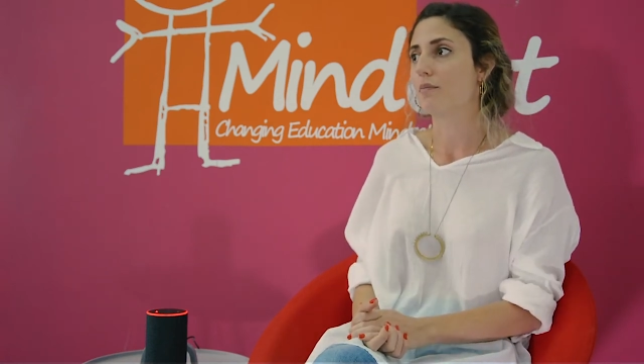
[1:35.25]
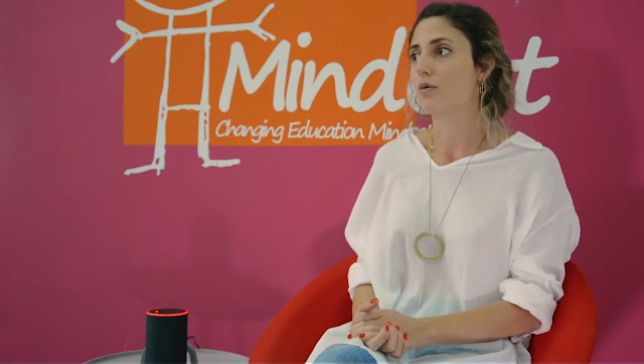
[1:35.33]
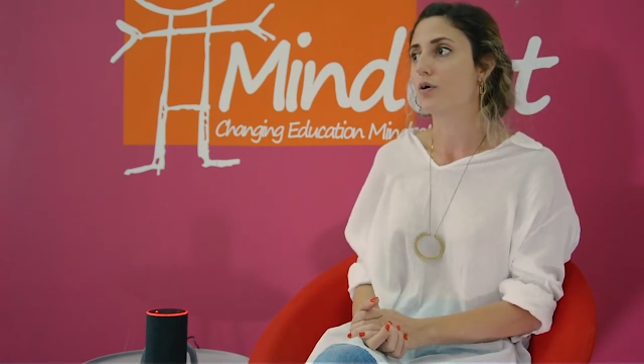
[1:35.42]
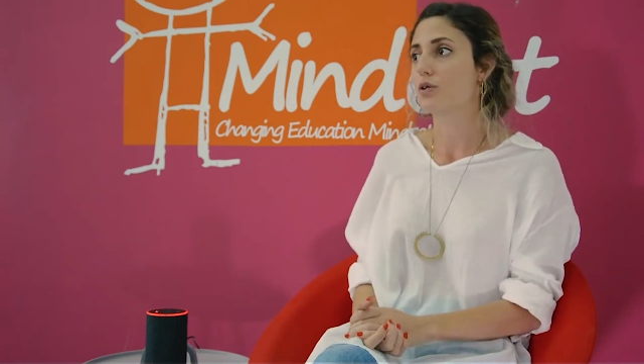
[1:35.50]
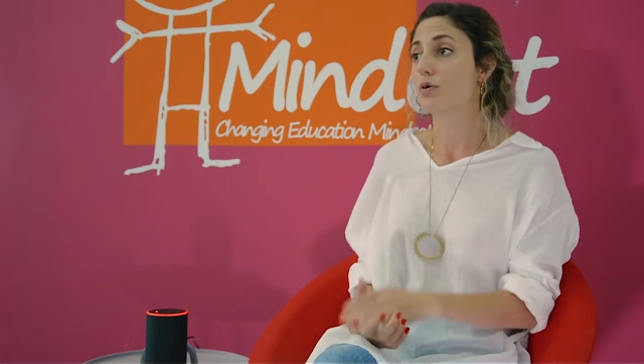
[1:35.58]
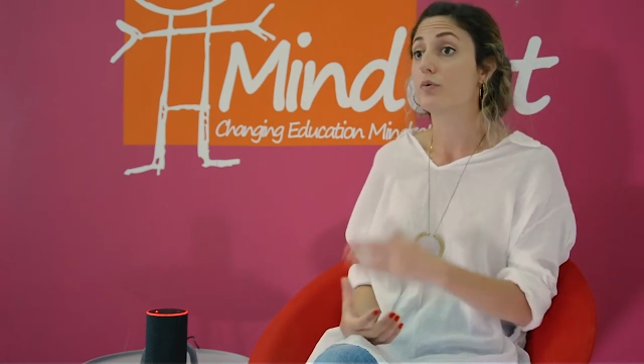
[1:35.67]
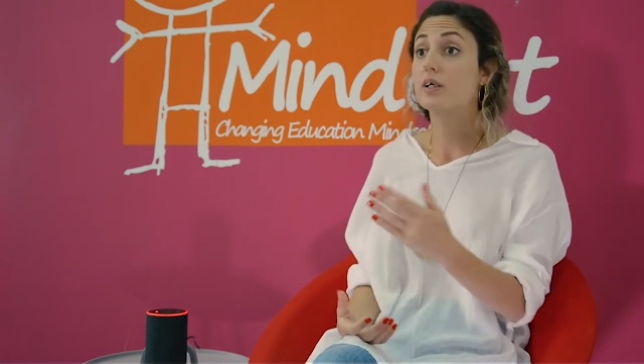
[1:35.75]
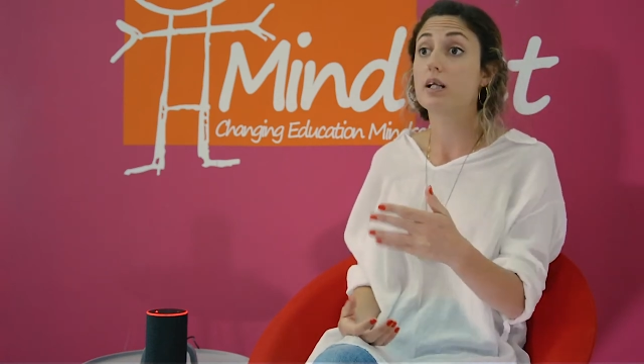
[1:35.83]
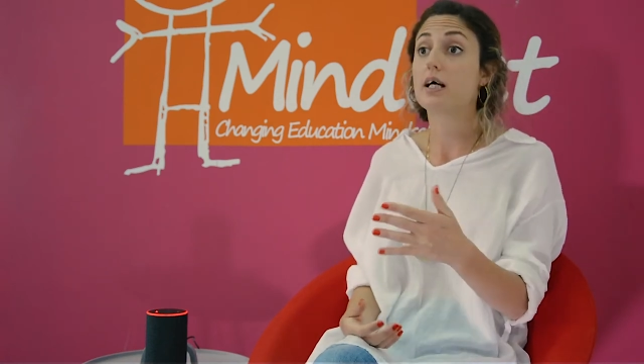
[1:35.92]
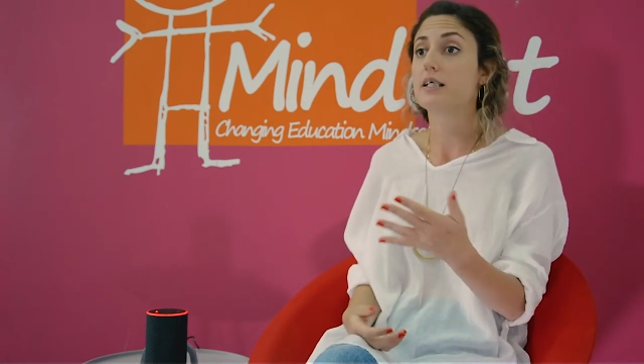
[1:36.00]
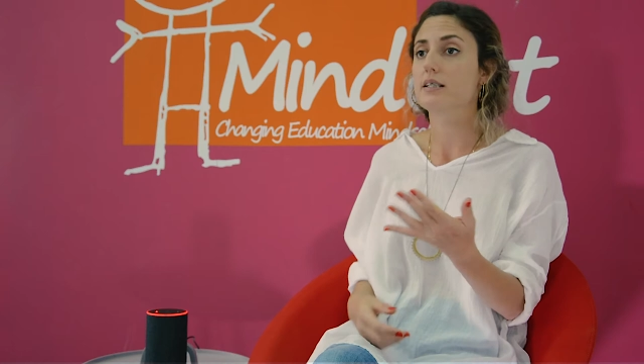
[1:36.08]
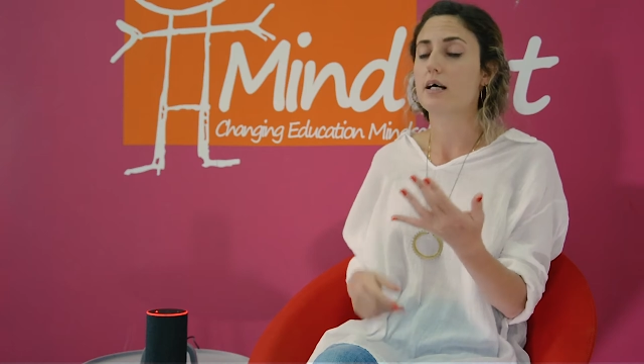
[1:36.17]
Because we
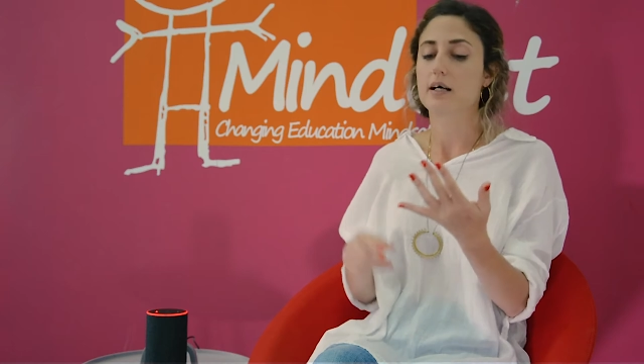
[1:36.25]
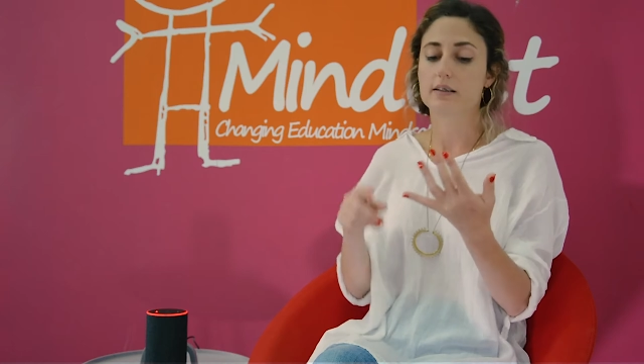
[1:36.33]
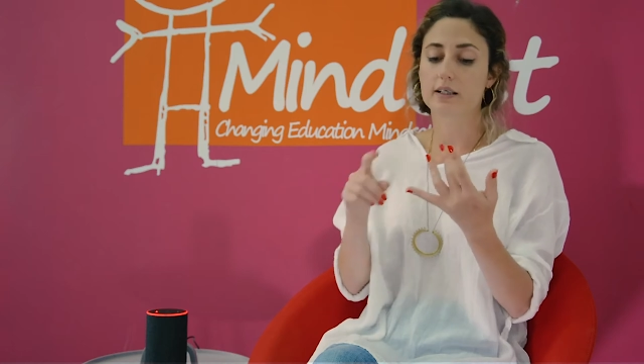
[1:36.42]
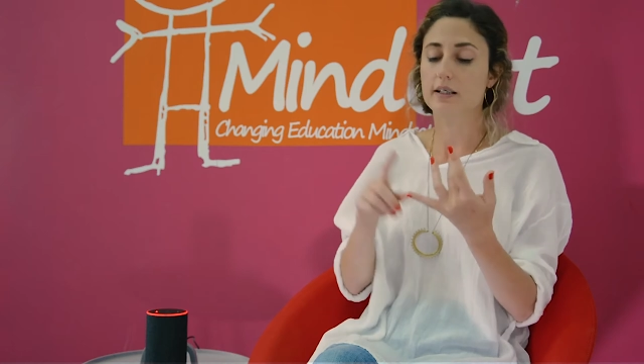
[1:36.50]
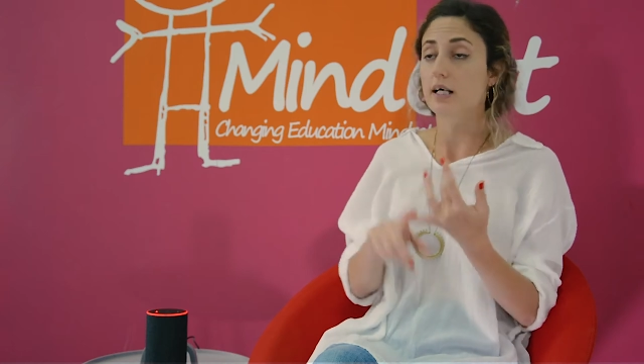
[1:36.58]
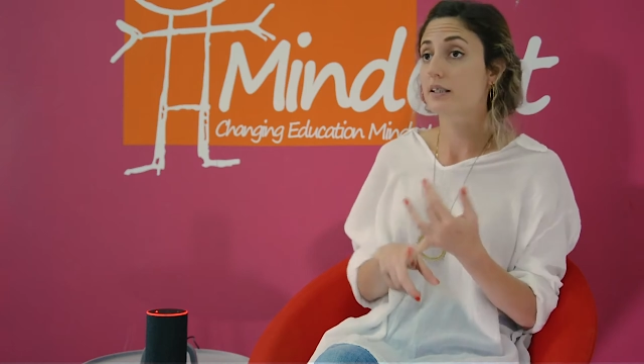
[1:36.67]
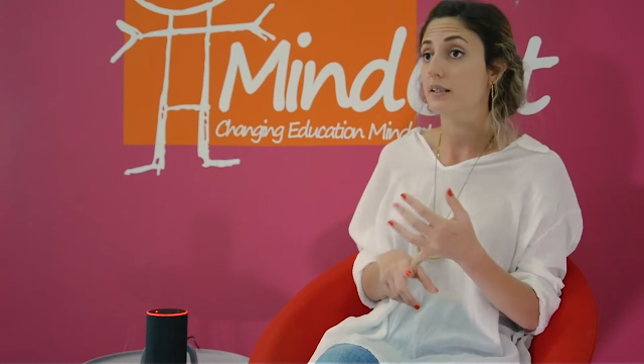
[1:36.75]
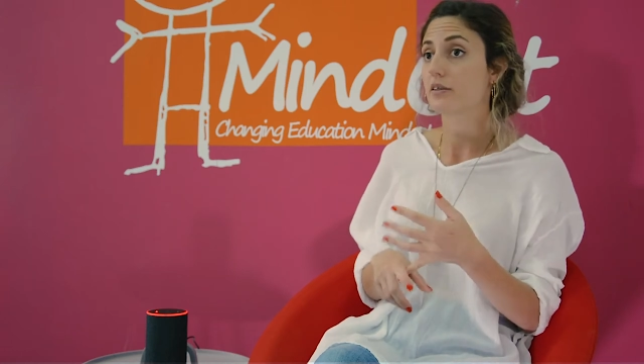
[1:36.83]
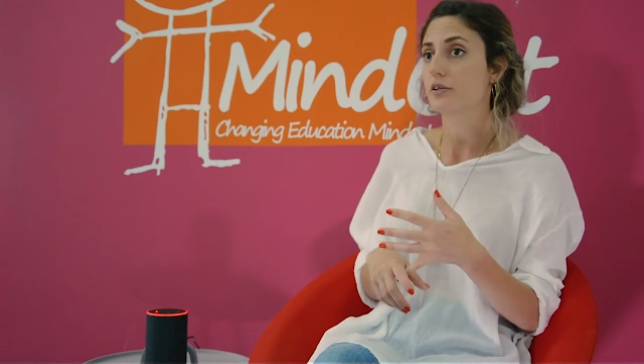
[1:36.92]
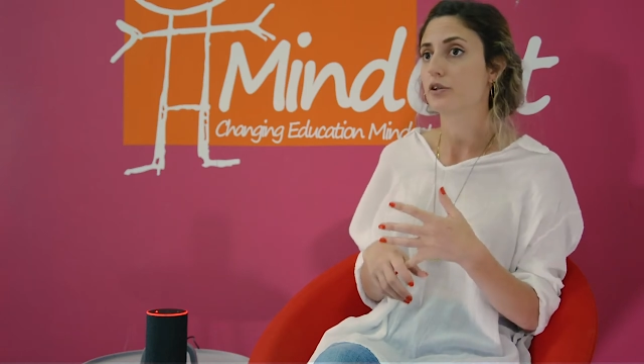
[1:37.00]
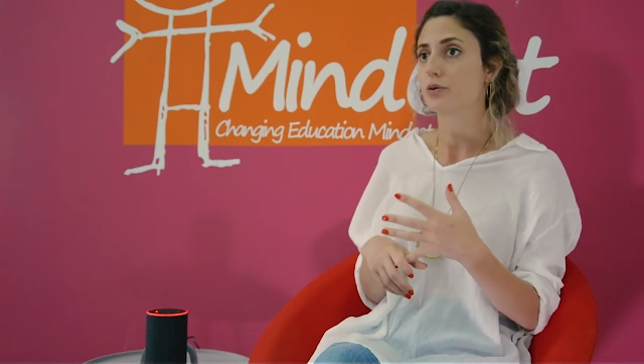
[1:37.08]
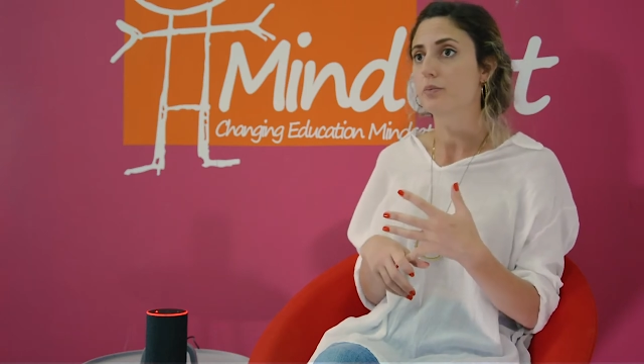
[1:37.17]
realized that the classes
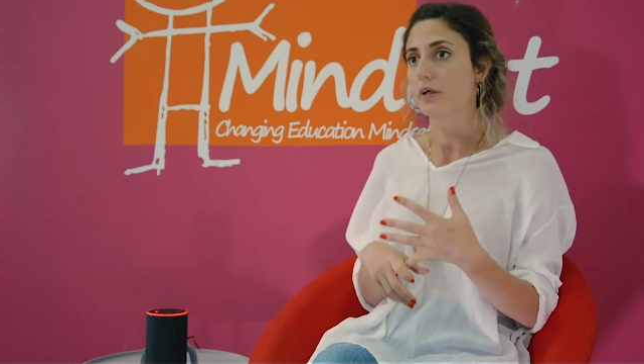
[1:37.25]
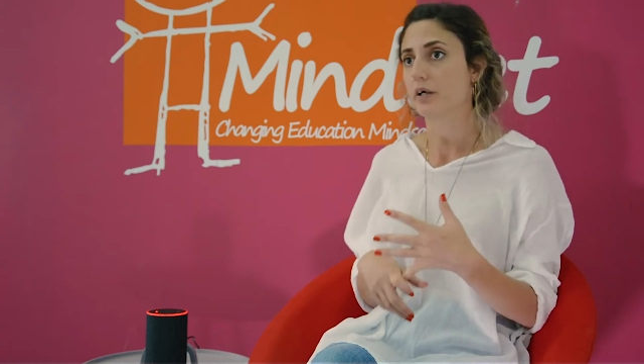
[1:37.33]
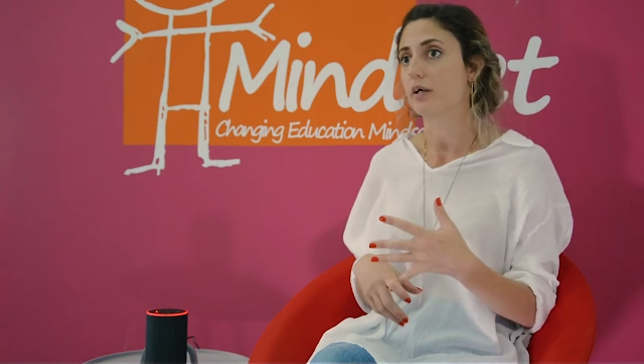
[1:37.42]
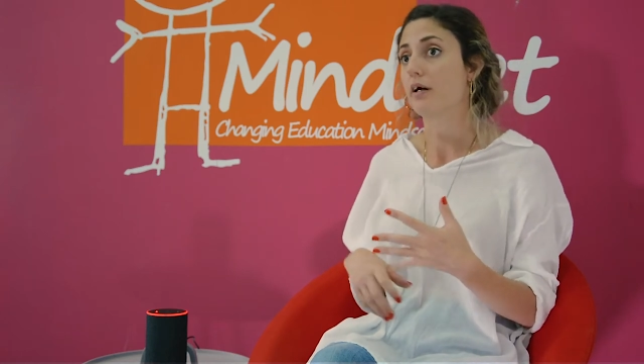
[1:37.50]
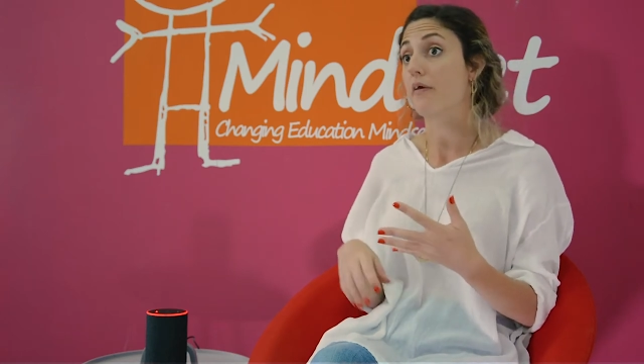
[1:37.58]
are too big